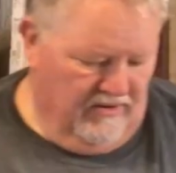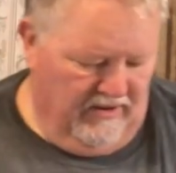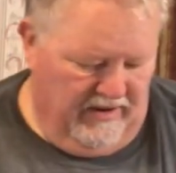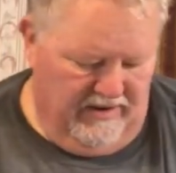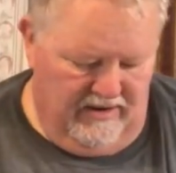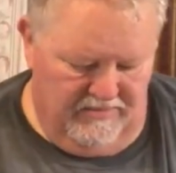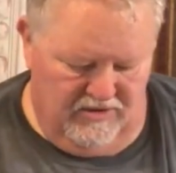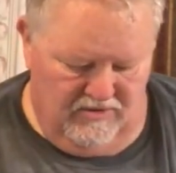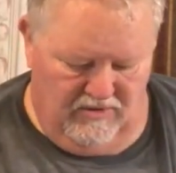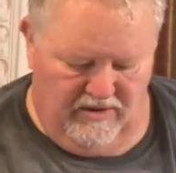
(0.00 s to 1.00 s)
grind up
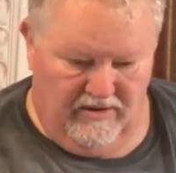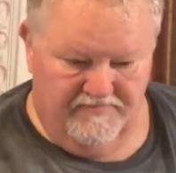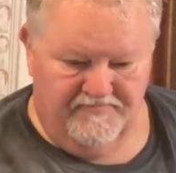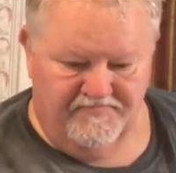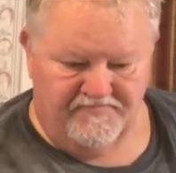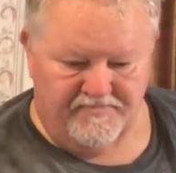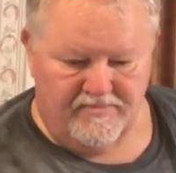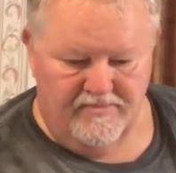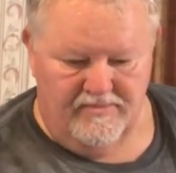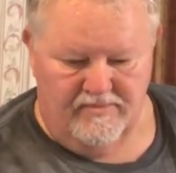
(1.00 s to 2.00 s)
too well.
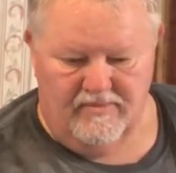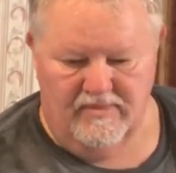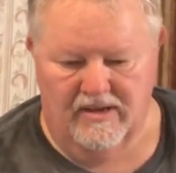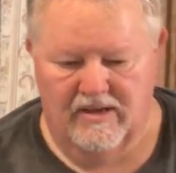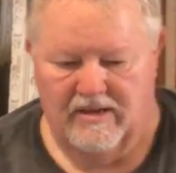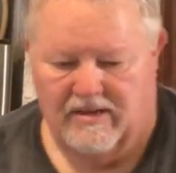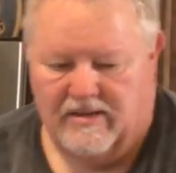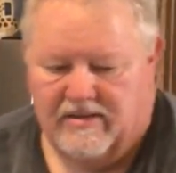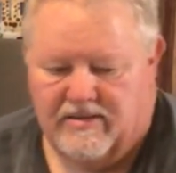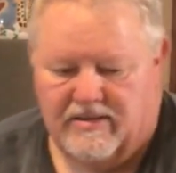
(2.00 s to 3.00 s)

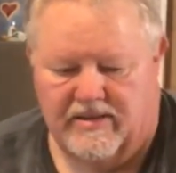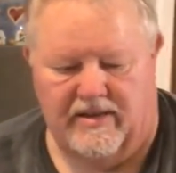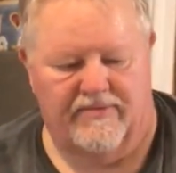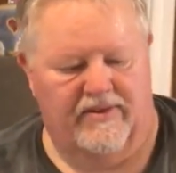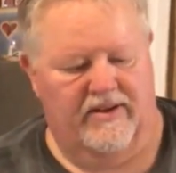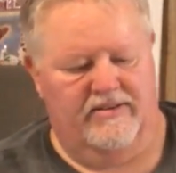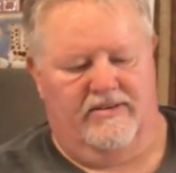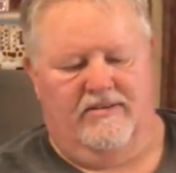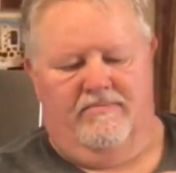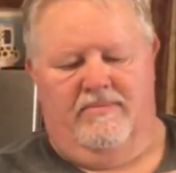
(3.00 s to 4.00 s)
And let's see, I've got
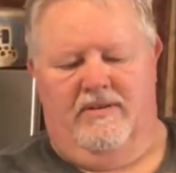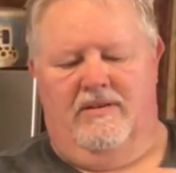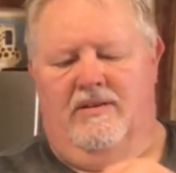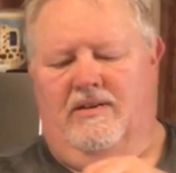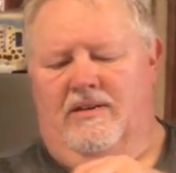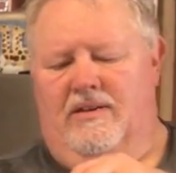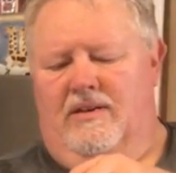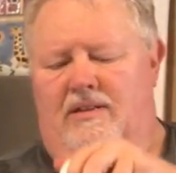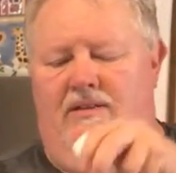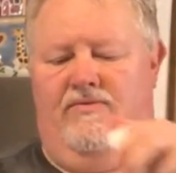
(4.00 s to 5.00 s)
some
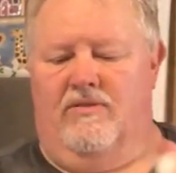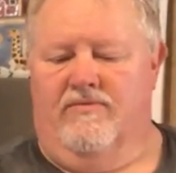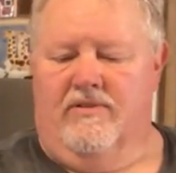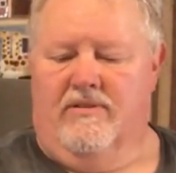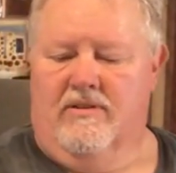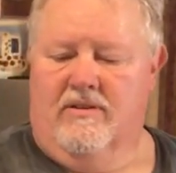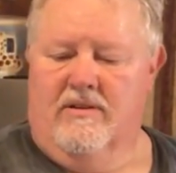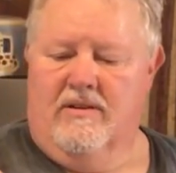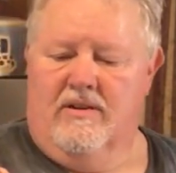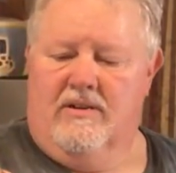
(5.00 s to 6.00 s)
leftover
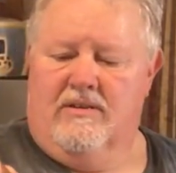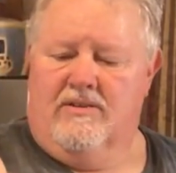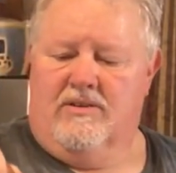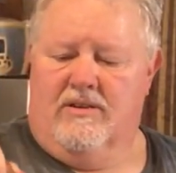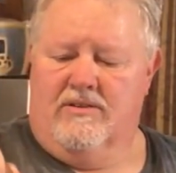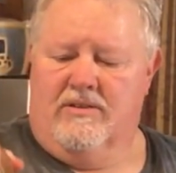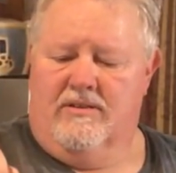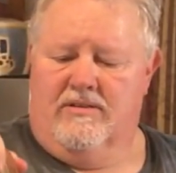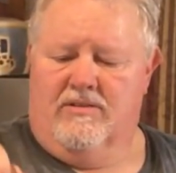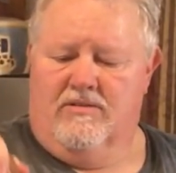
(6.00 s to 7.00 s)
salsa
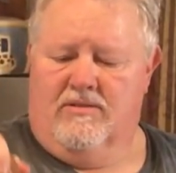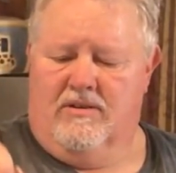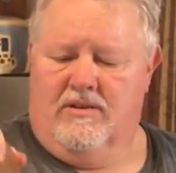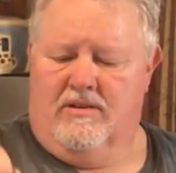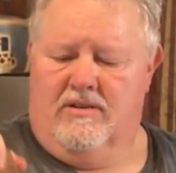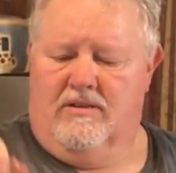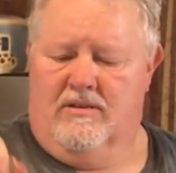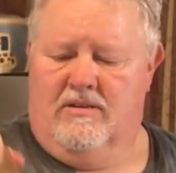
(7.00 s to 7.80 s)
that's no good.